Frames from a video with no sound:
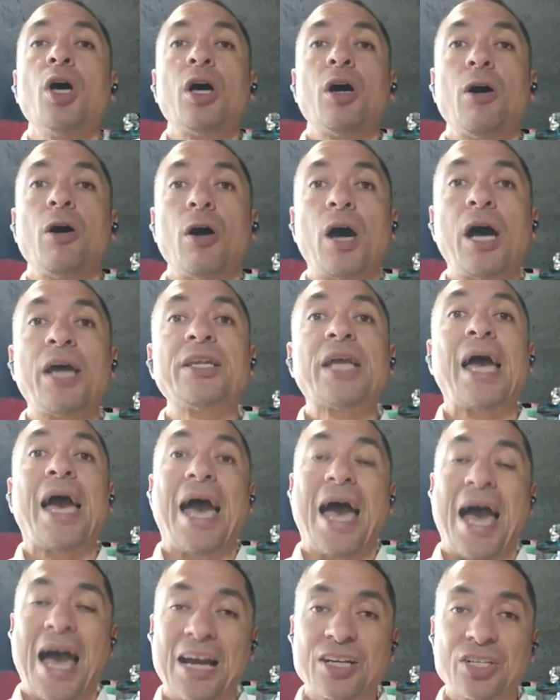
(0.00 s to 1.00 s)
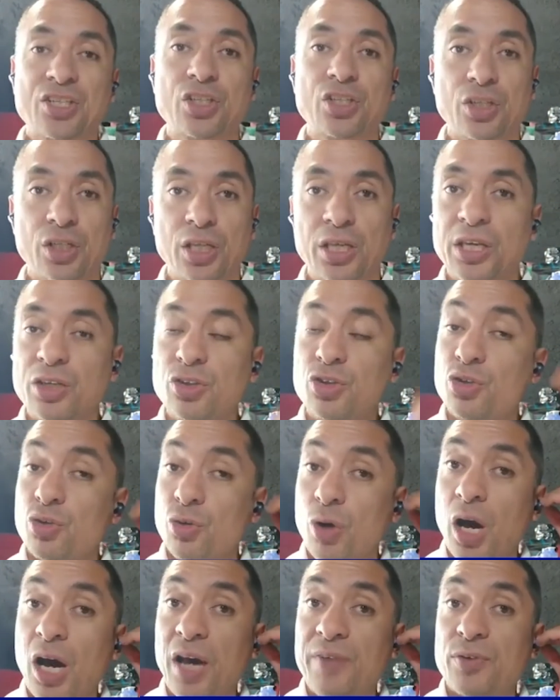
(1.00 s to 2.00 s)
All right, actually
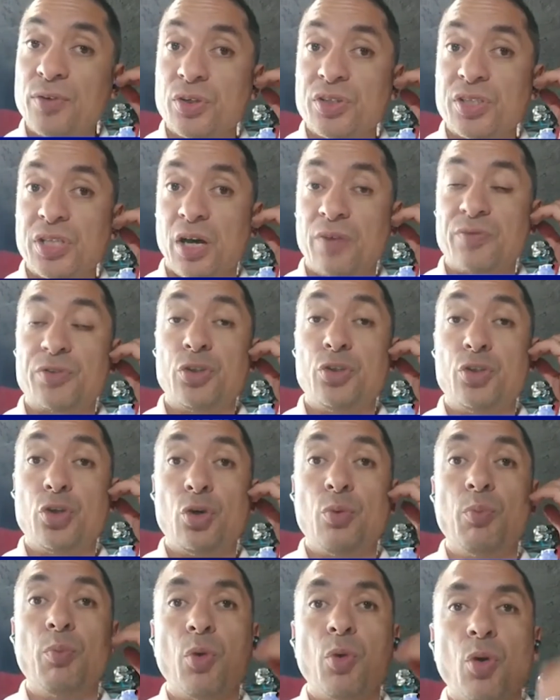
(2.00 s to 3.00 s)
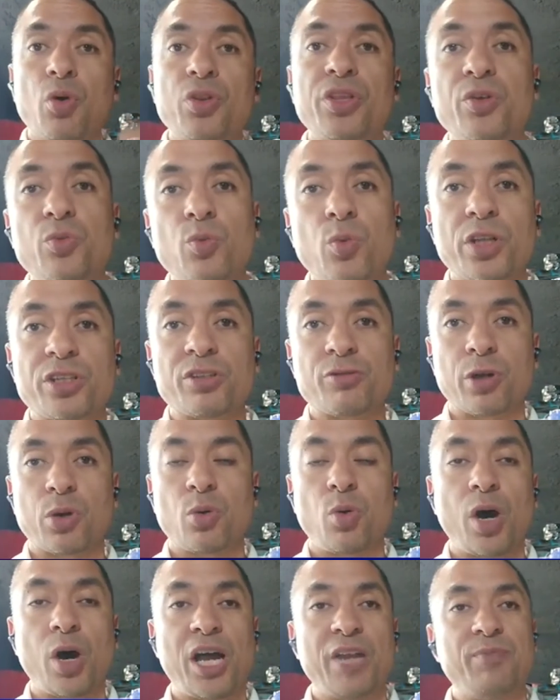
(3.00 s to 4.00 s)
drive yourself to do more than what's
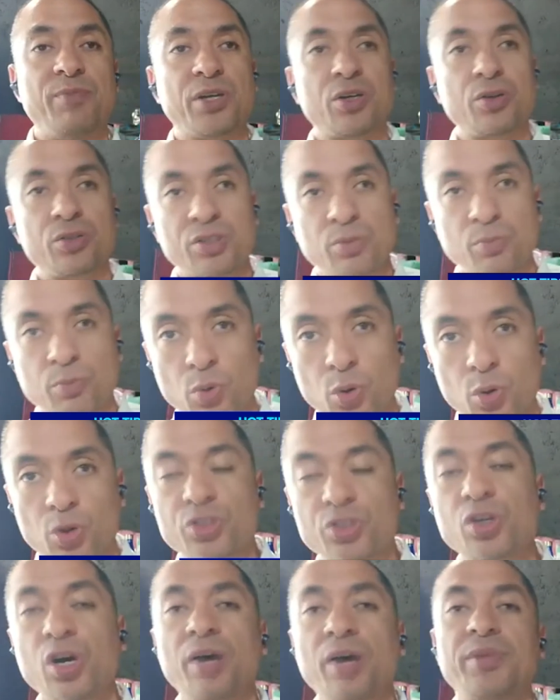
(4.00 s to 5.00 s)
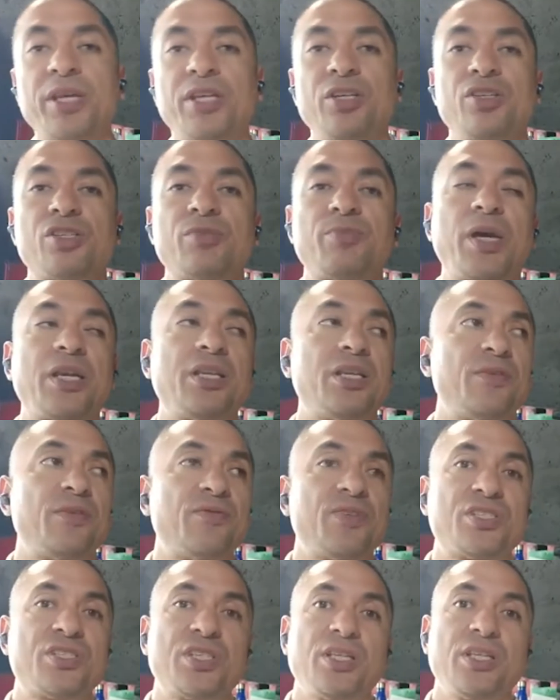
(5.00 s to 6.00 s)
required, because the more time that you spend in a
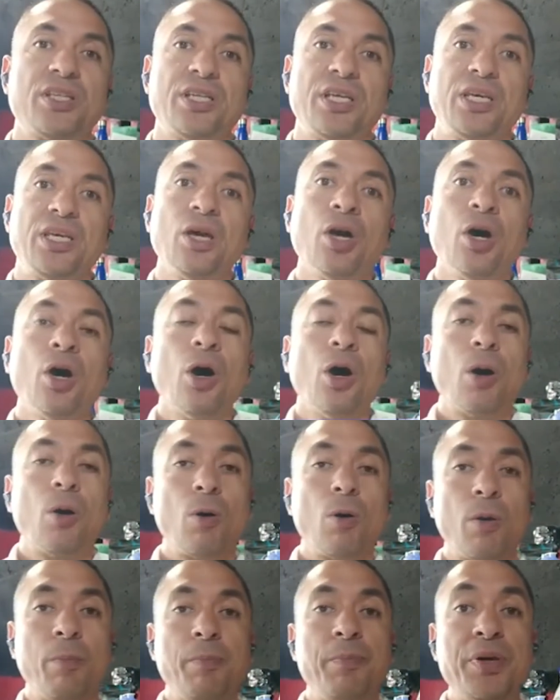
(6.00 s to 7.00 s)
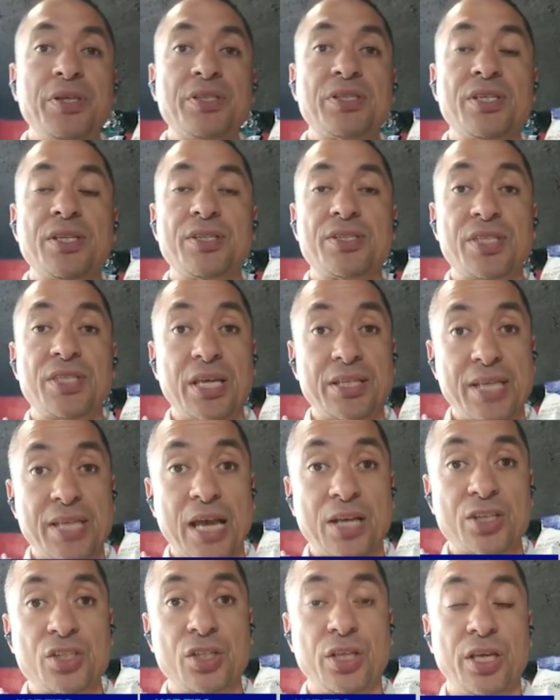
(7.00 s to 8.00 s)
facility or a business that's
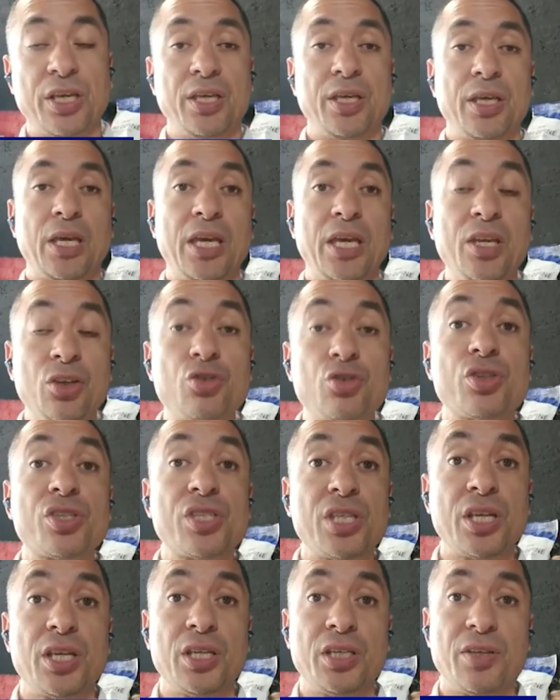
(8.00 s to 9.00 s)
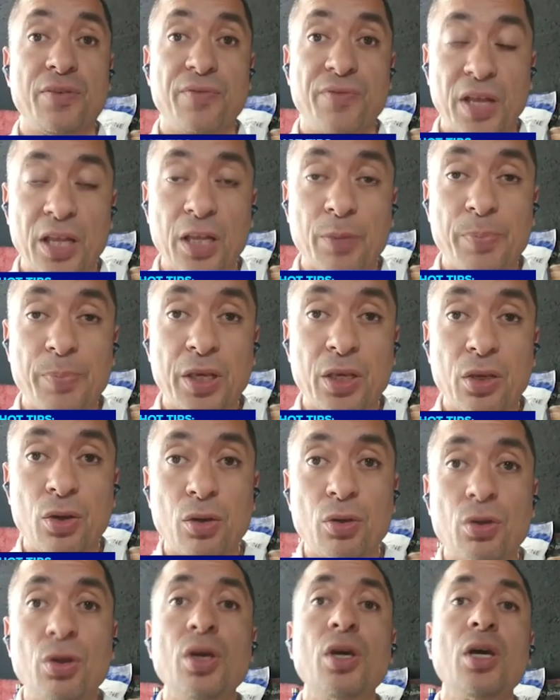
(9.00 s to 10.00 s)
actually interested in developing
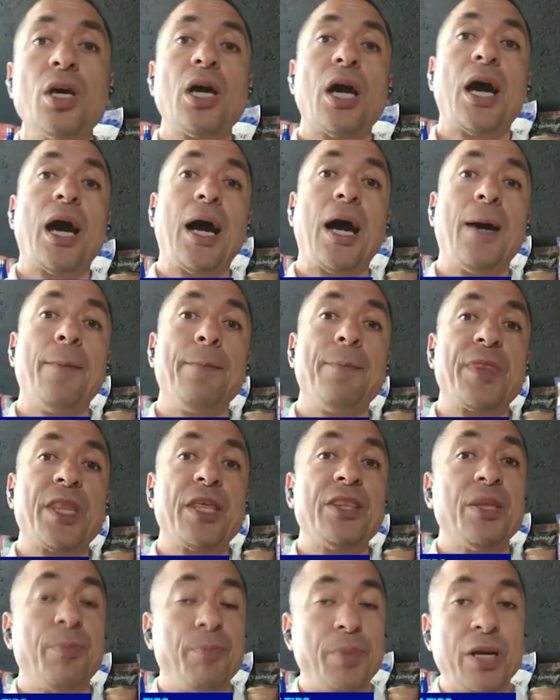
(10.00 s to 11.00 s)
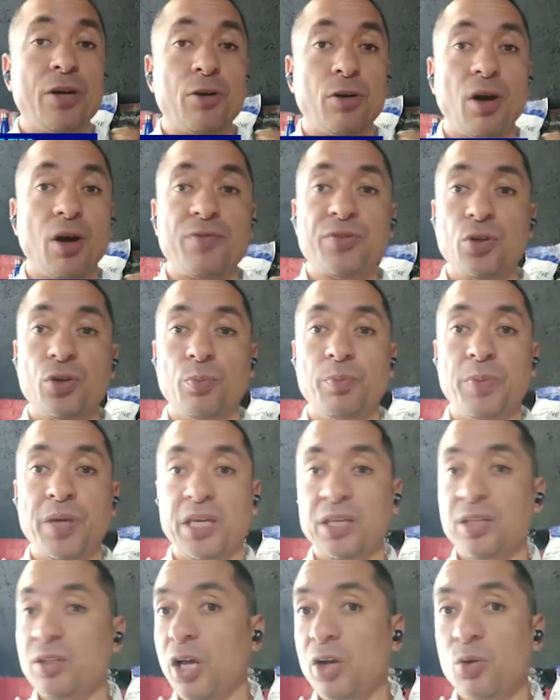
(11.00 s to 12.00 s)
you, the better off you'll
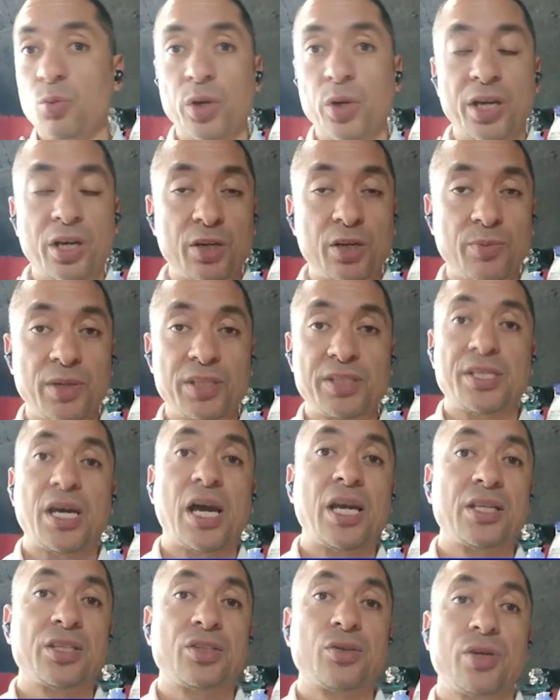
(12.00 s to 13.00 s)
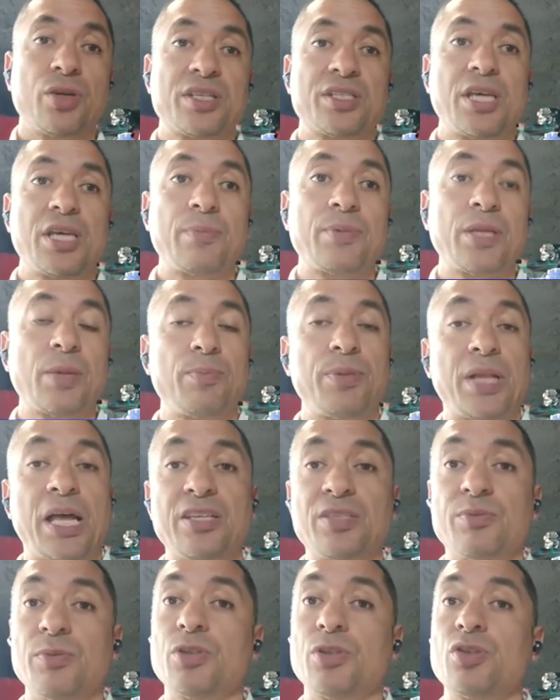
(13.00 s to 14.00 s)
be. Like, we're going to be starting to accept
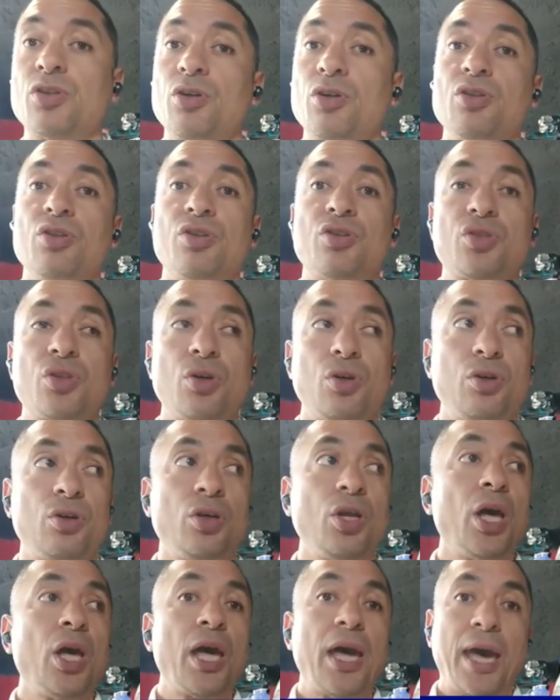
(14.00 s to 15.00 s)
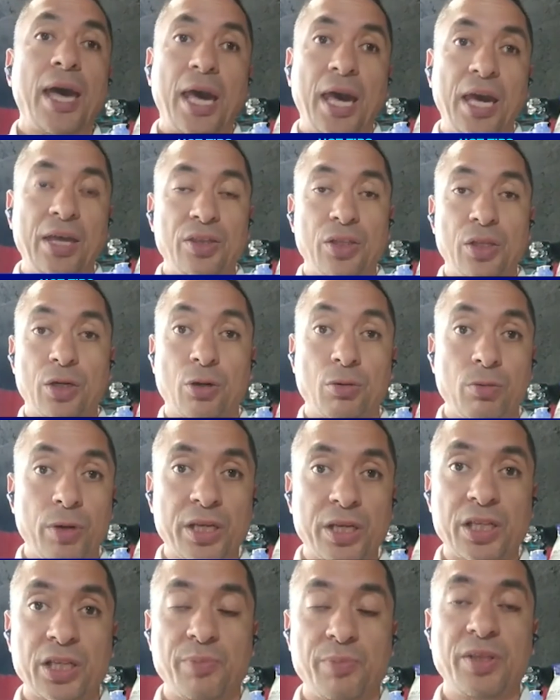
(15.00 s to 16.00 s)
placement students soon, and the
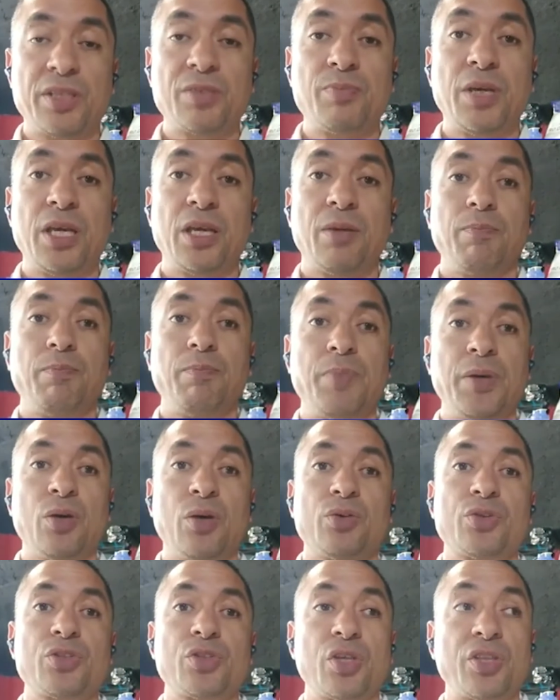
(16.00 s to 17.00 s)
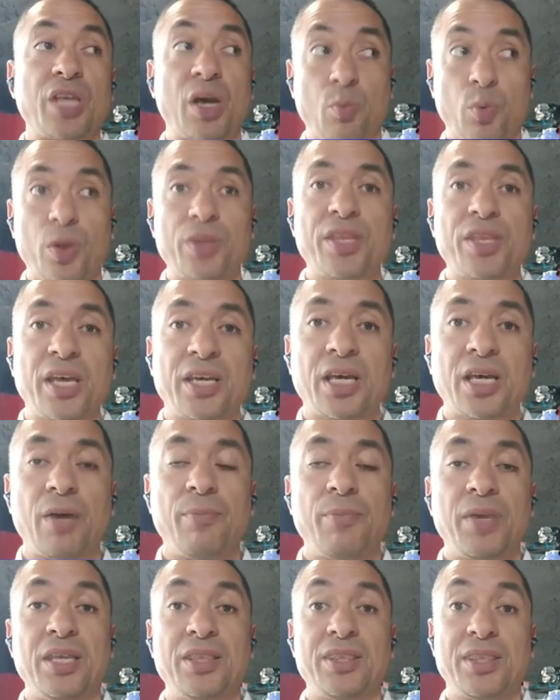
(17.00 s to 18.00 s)
curriculum is being built so that when they
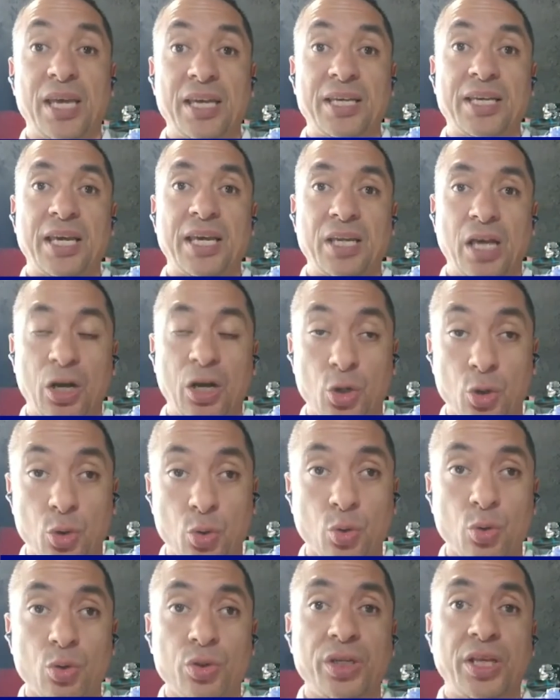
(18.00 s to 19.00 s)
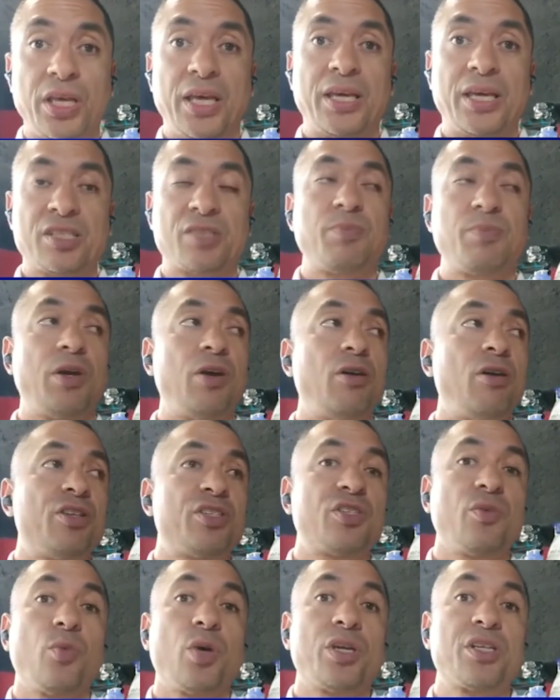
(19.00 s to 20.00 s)
come in, they get a good experience
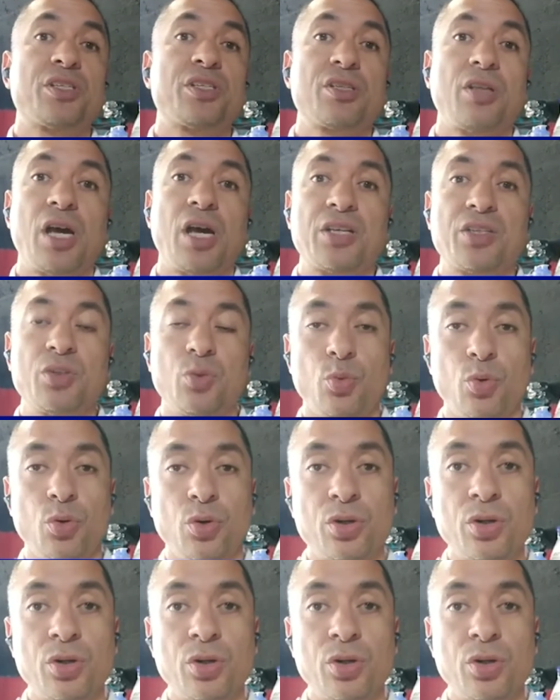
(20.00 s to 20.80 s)
of what it's like to